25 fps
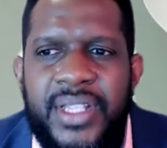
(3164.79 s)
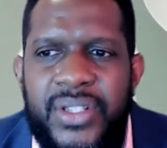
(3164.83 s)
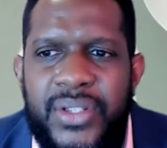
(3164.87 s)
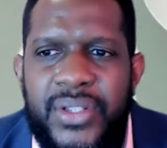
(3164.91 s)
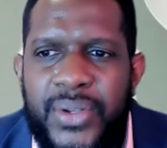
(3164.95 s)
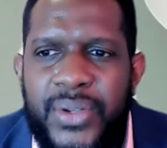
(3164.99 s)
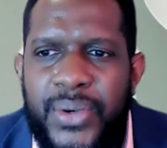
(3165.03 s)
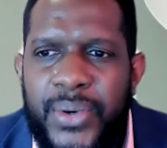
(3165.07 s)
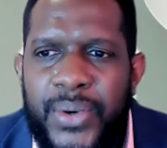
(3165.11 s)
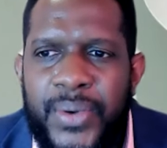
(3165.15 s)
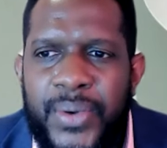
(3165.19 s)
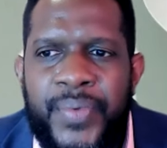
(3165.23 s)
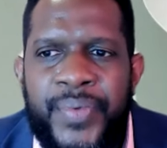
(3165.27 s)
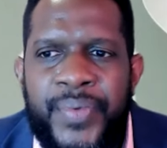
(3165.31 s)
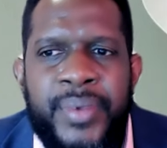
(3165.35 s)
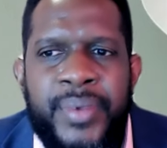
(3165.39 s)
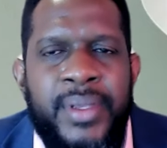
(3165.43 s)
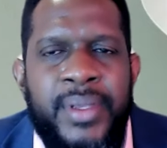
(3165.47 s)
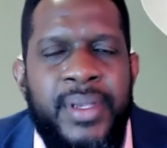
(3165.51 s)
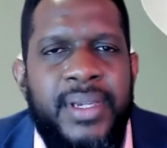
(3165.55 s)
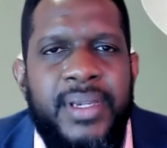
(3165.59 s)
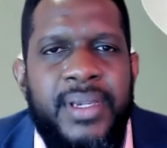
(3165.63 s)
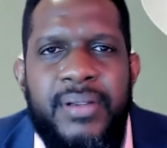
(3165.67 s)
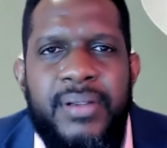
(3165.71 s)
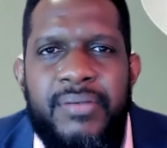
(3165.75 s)
So,
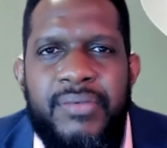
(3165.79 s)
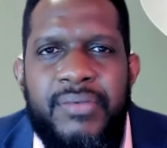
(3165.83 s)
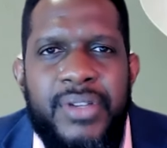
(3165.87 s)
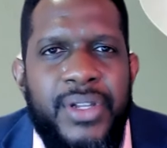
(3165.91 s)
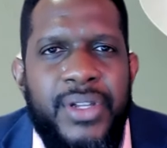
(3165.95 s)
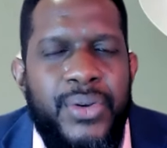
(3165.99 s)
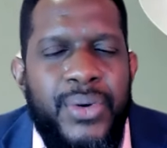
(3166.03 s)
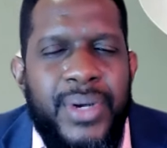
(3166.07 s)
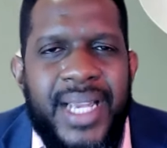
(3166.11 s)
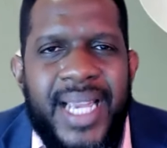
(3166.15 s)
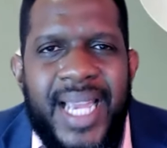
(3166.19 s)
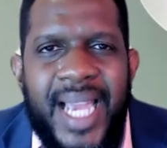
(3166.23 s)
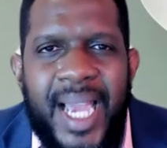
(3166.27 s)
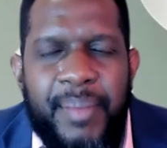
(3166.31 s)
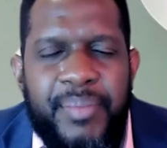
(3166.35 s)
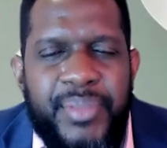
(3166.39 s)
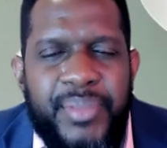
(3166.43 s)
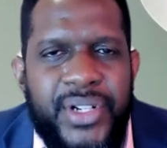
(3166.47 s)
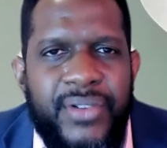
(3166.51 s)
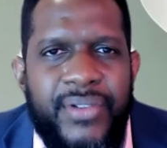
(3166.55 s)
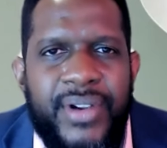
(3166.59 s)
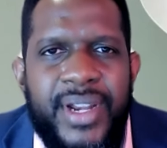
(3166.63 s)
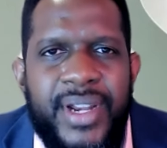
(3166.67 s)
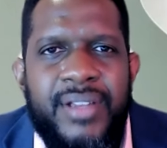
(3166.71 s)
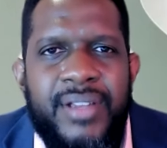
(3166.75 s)
you know,
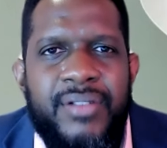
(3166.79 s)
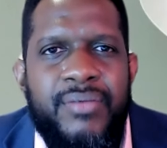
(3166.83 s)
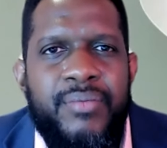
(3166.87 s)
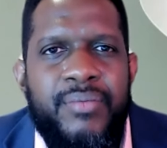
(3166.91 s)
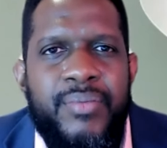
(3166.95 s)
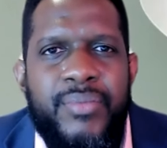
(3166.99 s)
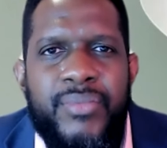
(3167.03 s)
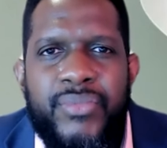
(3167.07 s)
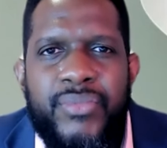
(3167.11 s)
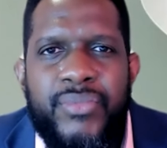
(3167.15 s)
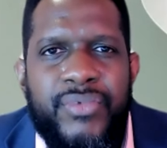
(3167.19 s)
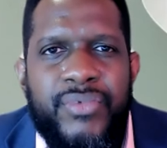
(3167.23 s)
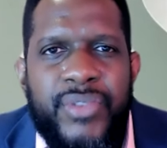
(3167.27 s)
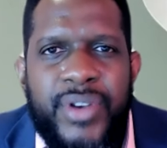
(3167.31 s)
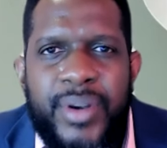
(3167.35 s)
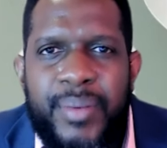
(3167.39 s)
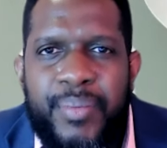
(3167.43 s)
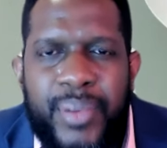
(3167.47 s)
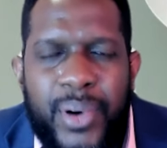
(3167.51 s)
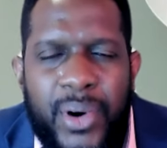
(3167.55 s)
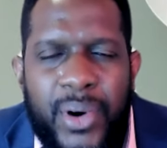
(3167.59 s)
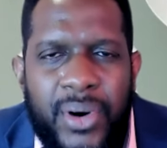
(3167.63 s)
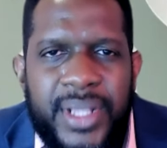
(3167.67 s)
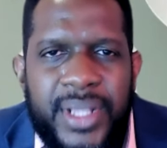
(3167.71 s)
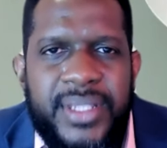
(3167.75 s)
capturing
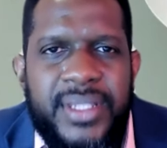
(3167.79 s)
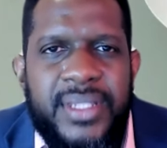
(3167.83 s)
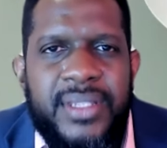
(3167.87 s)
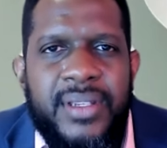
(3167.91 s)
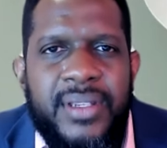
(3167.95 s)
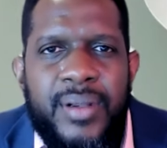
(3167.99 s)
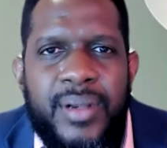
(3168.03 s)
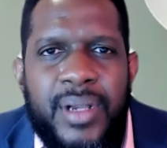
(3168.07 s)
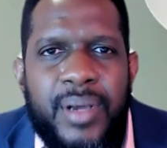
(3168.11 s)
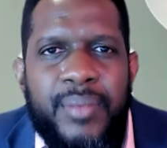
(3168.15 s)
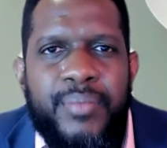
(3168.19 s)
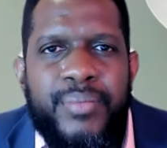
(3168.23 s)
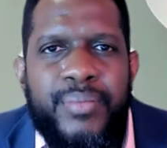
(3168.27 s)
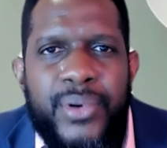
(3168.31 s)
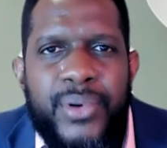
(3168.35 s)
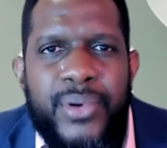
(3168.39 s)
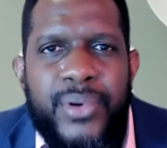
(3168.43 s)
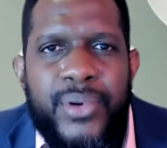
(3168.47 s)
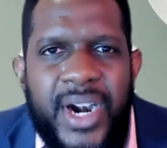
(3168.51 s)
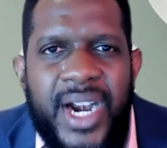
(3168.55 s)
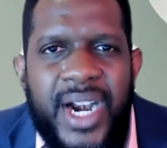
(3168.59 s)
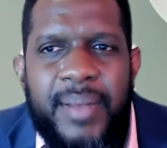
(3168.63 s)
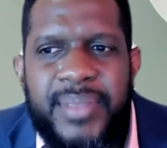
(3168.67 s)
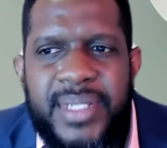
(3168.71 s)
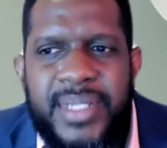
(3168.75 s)
reports on, on
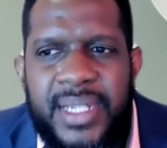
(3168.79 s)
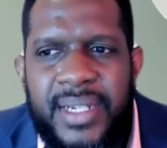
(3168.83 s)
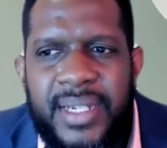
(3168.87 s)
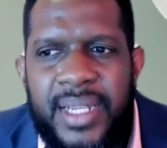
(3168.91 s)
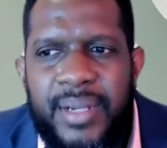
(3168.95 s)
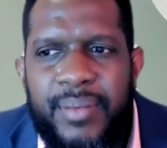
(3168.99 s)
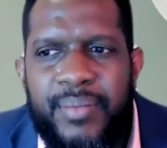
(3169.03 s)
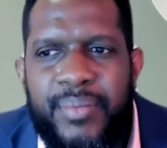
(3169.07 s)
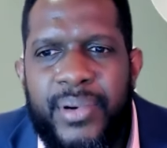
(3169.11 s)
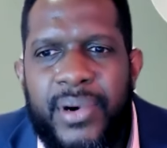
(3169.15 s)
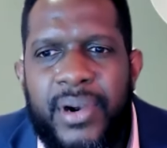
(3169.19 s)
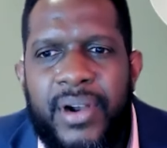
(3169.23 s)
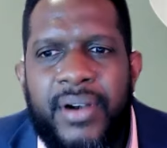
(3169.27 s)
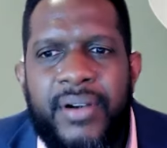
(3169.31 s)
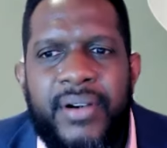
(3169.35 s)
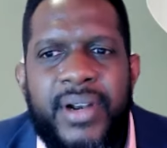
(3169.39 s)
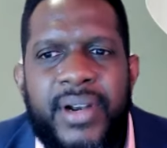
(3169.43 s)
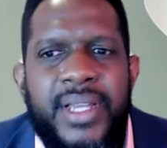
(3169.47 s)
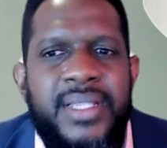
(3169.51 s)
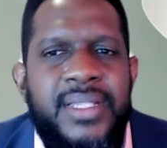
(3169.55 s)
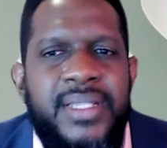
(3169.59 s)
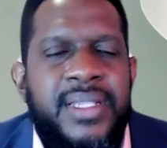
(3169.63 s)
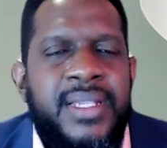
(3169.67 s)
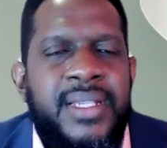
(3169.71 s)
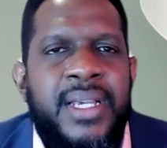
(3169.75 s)
programs in, in
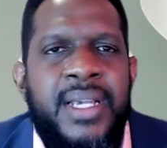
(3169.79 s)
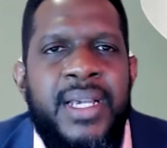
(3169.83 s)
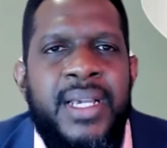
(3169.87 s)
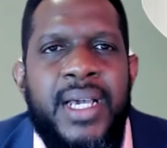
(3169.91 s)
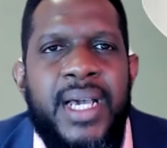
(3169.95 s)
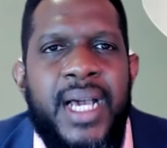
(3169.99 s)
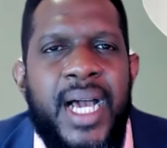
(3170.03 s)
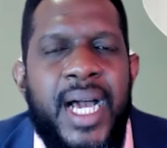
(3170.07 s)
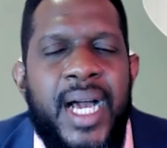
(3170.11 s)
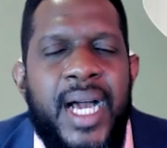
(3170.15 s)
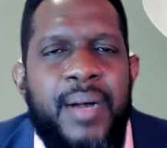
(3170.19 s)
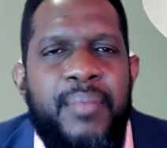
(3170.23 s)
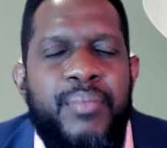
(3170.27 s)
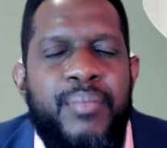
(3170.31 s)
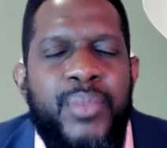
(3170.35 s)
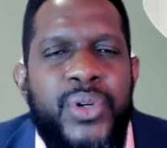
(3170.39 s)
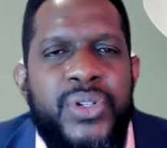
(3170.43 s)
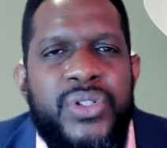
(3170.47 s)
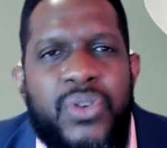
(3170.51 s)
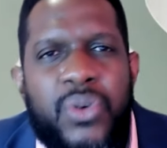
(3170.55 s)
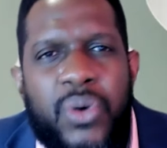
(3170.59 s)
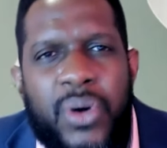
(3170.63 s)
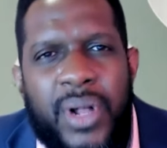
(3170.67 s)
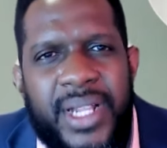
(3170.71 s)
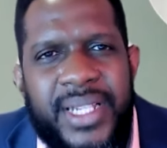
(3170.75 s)
progress, um,
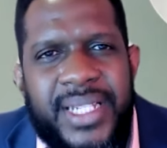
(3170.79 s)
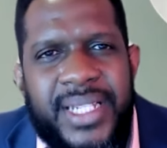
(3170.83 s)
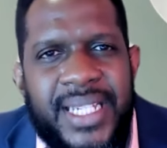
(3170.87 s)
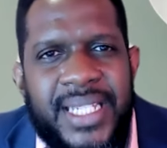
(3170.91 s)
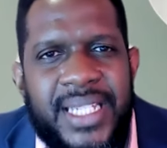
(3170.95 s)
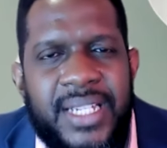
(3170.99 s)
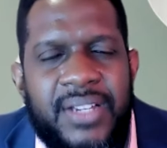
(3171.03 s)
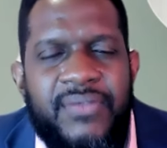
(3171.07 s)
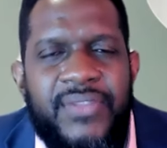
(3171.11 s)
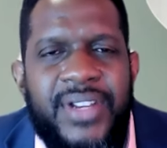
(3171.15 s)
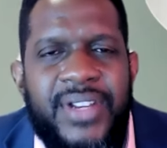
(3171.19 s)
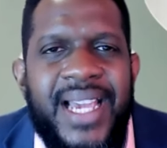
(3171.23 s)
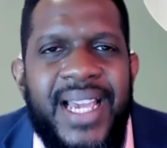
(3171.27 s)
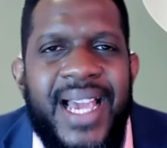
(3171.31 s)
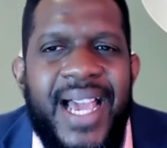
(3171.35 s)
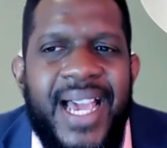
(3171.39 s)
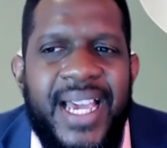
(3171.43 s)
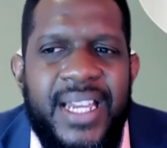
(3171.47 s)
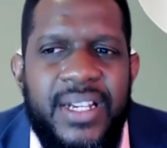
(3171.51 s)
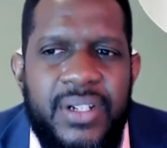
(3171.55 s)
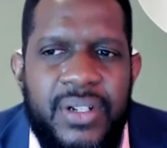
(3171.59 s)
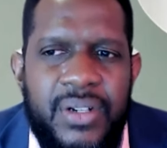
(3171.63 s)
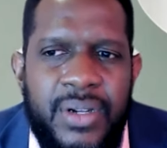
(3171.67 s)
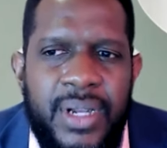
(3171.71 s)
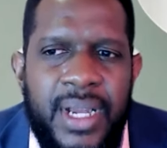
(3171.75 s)
both qualitatively
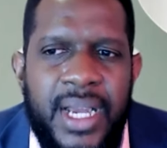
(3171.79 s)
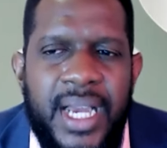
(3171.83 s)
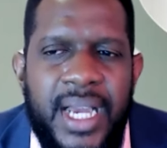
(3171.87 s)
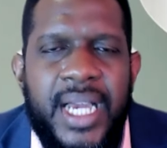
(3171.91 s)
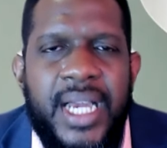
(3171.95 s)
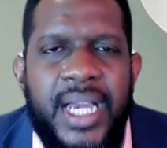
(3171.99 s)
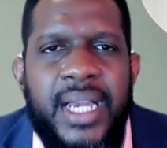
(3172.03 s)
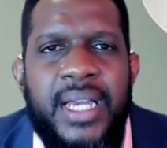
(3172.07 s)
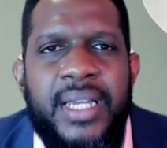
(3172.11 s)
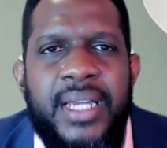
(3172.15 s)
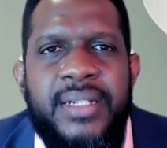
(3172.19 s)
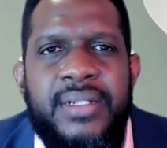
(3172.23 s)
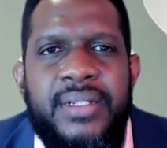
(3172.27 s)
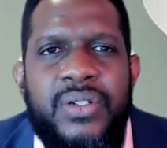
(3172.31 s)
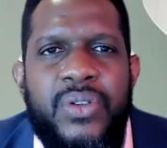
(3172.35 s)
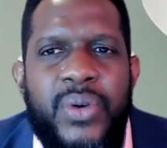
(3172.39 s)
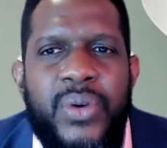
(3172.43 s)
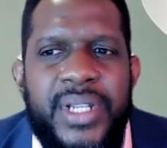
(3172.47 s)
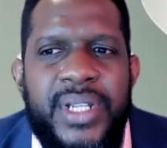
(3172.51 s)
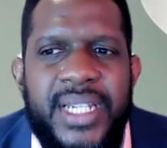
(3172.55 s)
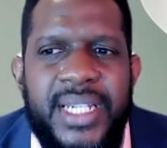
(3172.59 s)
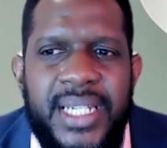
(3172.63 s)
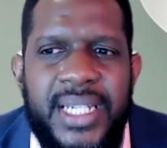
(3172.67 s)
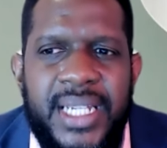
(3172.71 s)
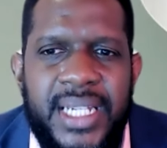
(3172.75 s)
and, uh, and
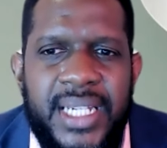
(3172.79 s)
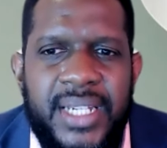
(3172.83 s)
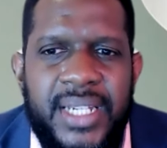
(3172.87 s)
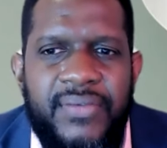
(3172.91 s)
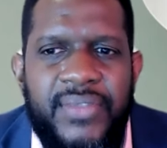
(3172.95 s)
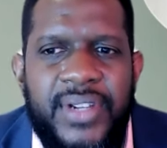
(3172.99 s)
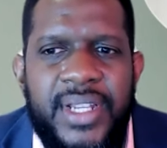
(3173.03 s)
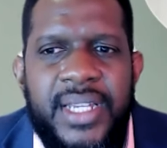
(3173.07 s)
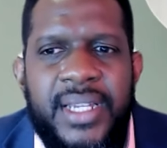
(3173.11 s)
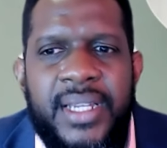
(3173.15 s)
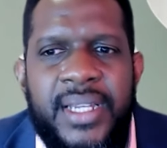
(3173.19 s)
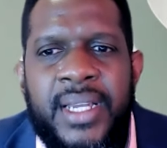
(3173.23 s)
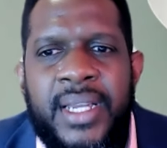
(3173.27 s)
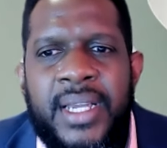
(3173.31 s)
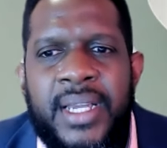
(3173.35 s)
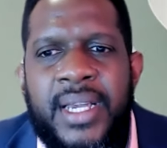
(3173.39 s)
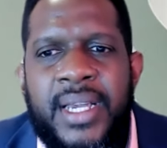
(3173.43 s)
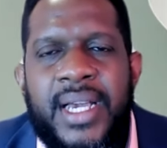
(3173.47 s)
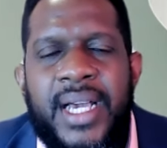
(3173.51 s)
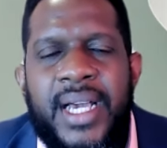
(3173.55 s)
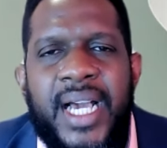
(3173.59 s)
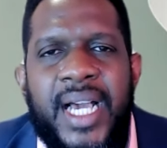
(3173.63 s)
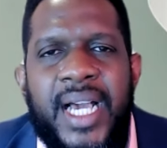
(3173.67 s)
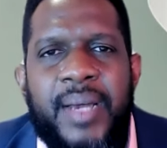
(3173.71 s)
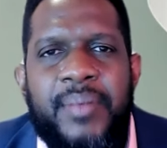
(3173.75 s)
quantitatively
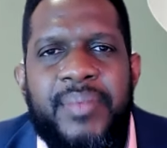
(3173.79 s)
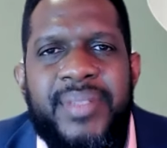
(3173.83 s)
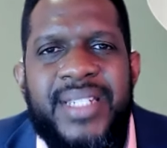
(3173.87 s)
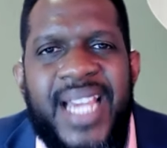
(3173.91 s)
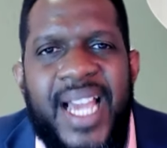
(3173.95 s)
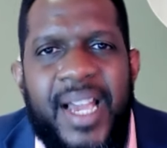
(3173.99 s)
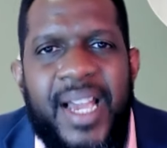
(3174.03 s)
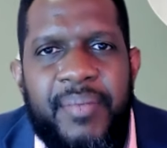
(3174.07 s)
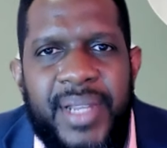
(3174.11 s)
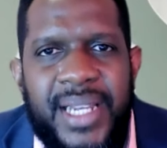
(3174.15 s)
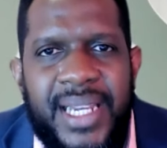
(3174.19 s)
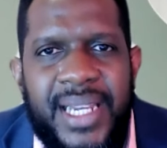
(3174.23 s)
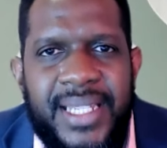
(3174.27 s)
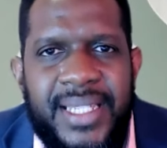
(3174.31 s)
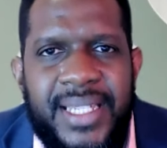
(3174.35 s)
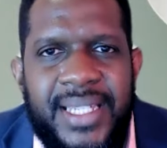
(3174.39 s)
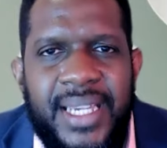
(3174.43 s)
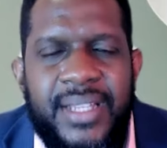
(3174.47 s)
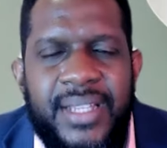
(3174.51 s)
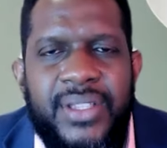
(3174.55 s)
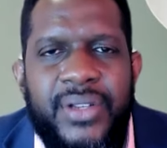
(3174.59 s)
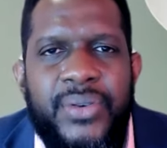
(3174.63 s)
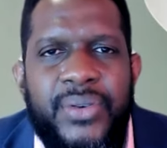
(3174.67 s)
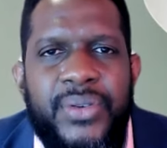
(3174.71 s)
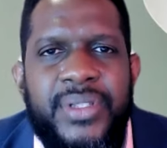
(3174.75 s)
um,
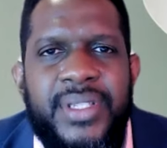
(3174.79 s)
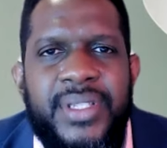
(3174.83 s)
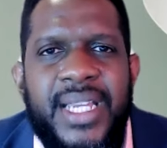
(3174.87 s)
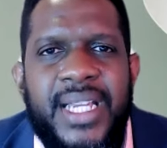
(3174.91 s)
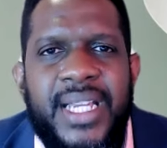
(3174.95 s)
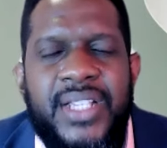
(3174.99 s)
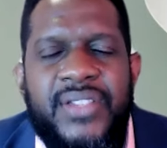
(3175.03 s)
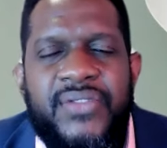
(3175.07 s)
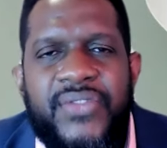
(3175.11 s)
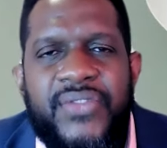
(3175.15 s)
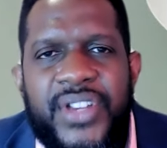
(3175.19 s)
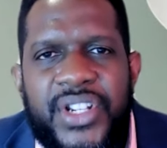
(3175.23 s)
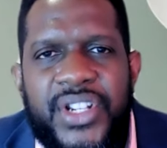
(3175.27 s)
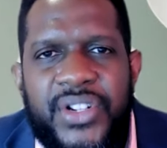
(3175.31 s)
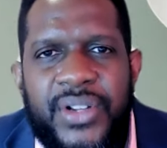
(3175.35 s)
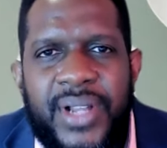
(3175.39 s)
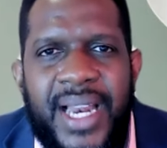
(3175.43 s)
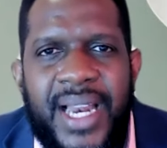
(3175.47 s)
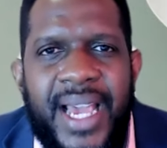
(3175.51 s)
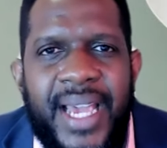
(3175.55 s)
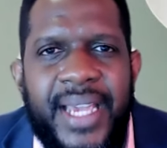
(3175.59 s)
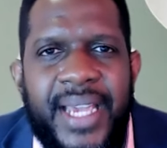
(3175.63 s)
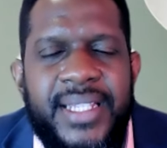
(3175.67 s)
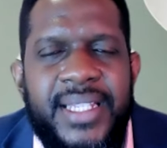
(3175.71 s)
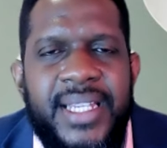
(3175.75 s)
tabulating those things,
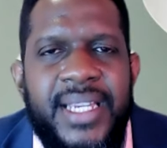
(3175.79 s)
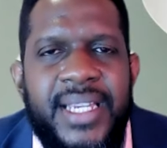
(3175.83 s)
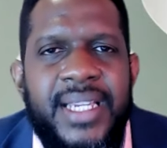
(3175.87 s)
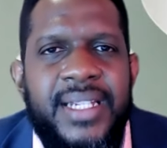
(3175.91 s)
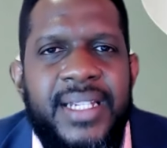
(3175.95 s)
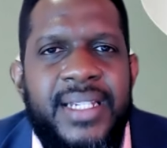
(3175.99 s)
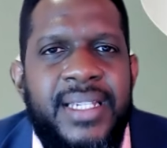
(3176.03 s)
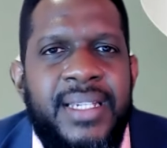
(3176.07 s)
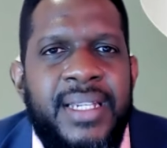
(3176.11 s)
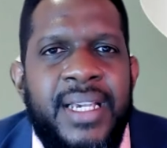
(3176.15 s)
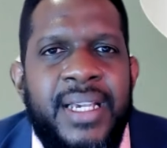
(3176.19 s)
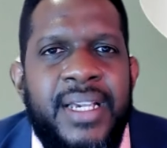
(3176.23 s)
visualizing,